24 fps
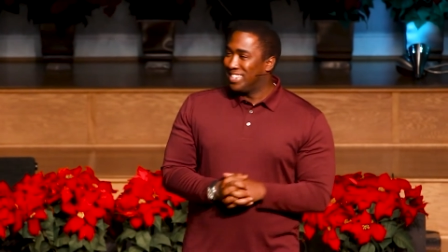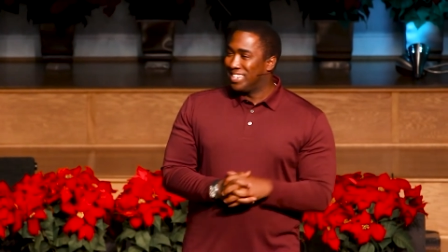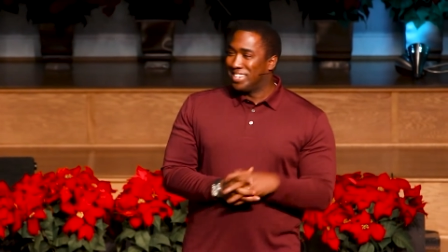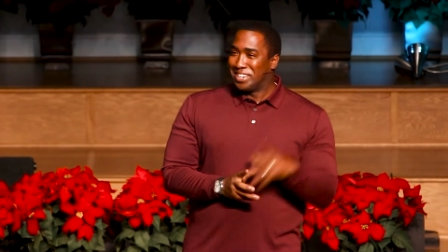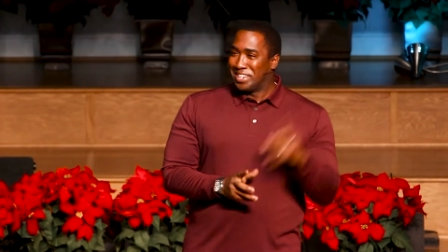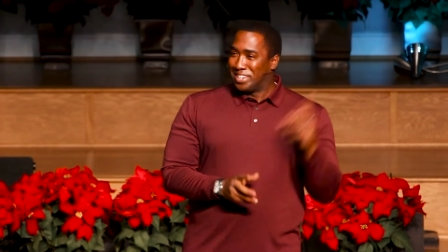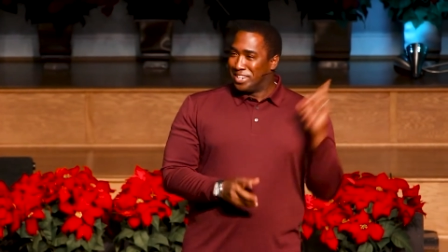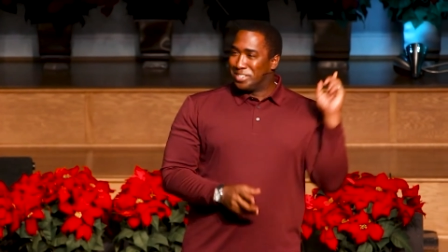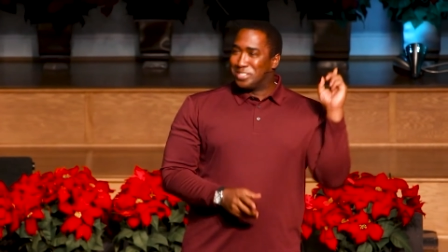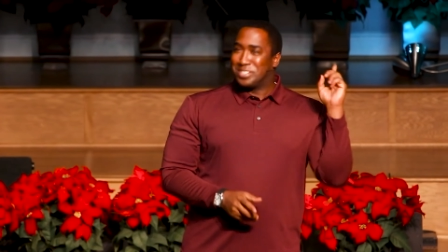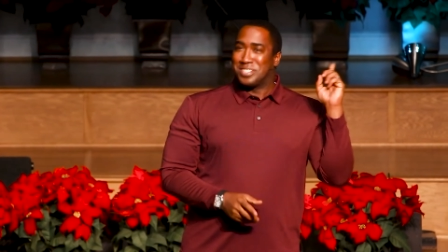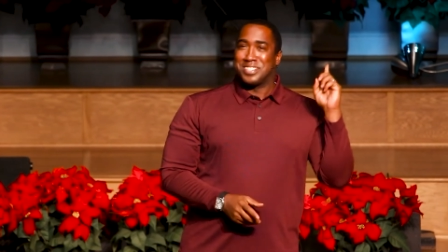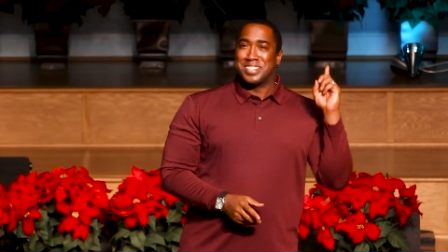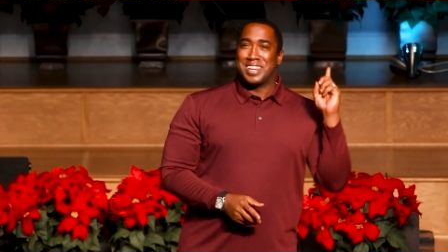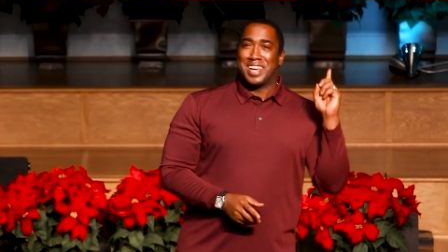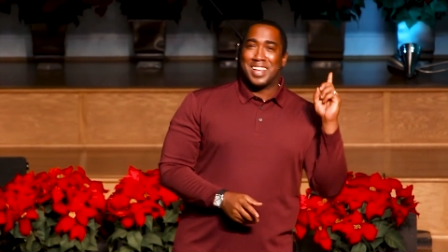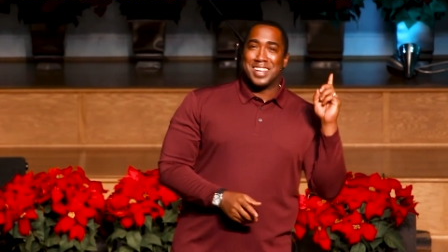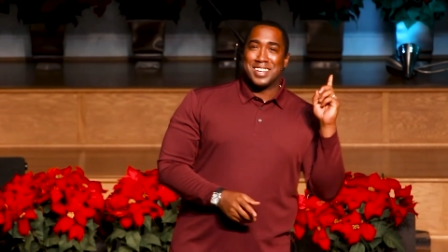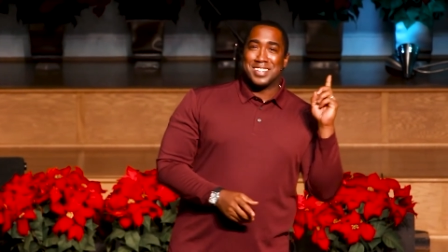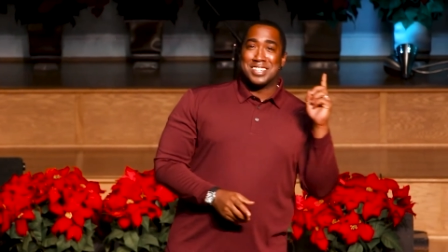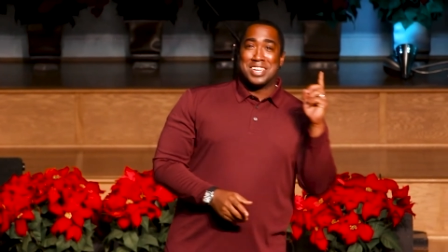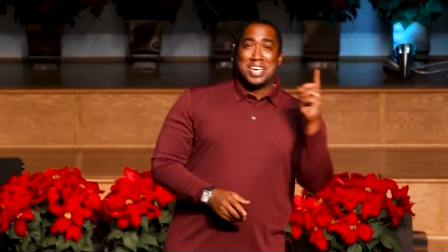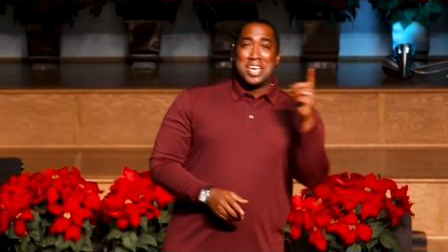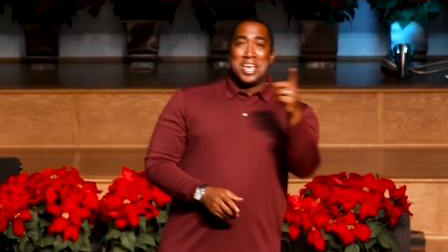Here's the
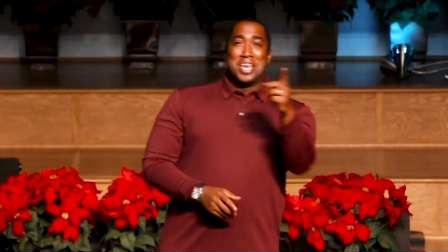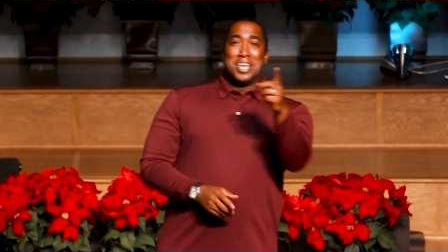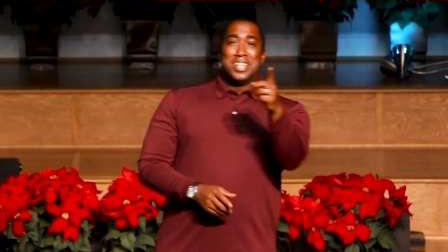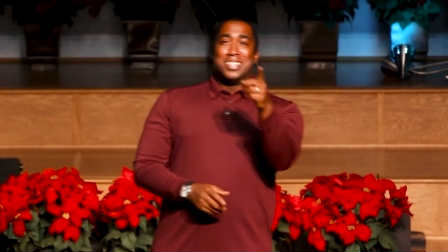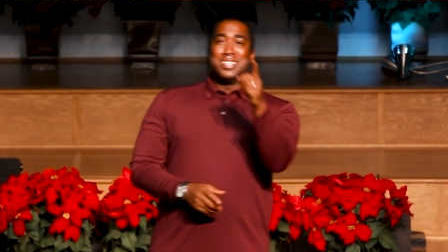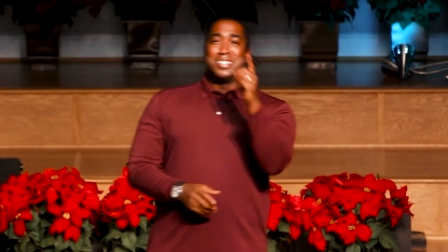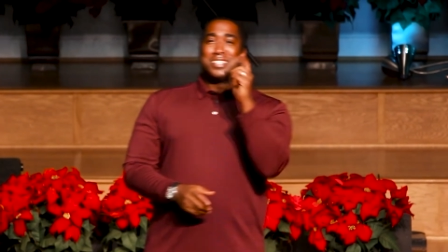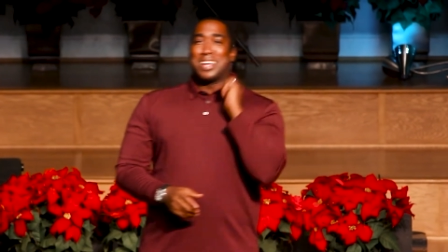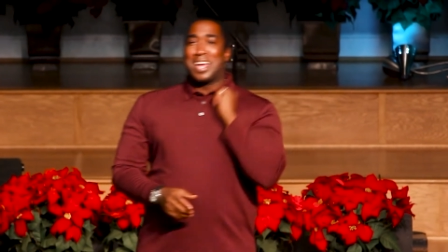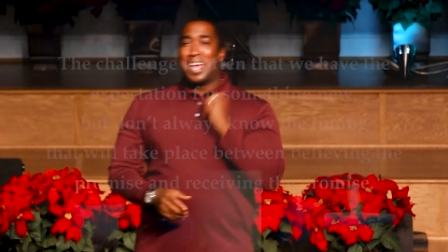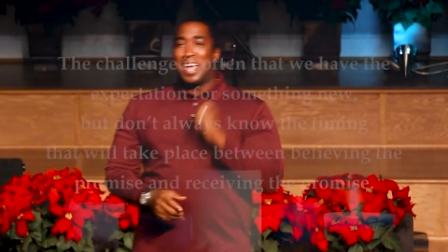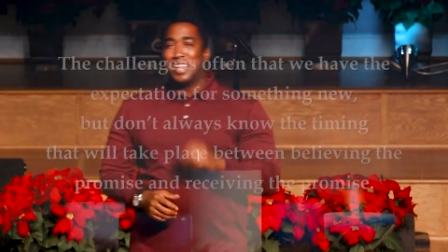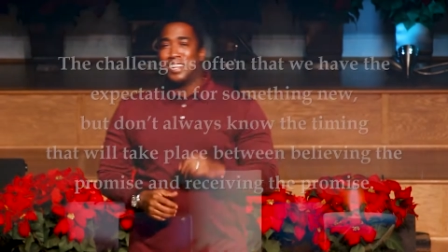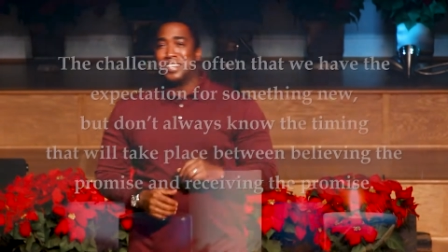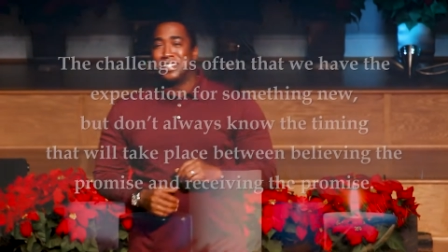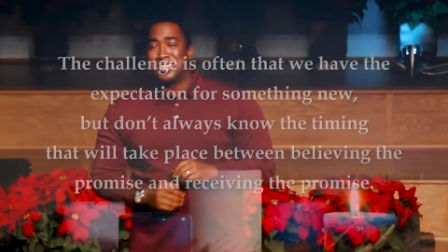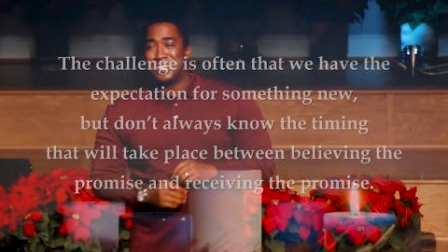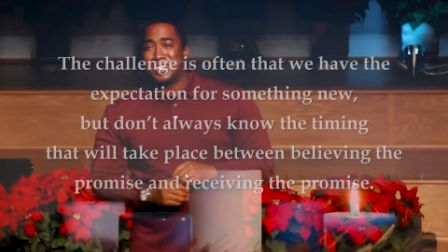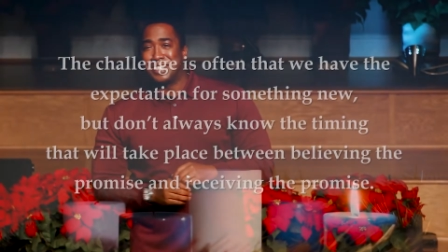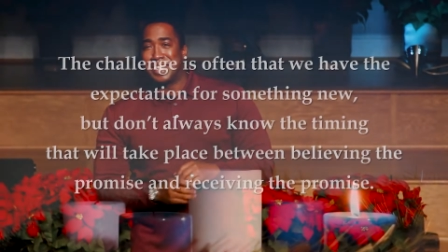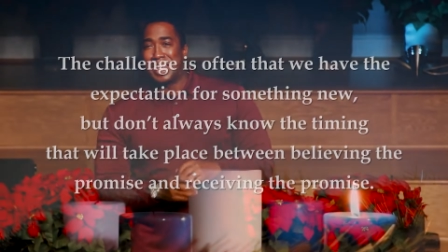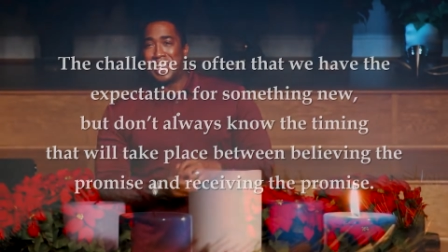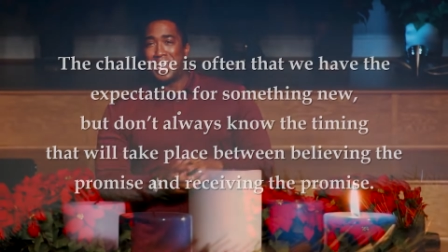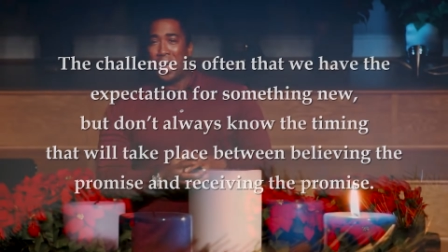challenge the
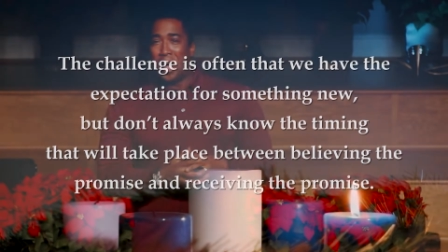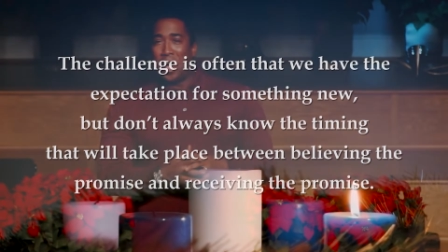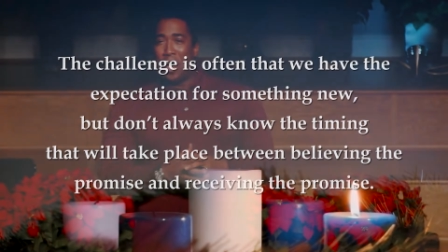challenge is that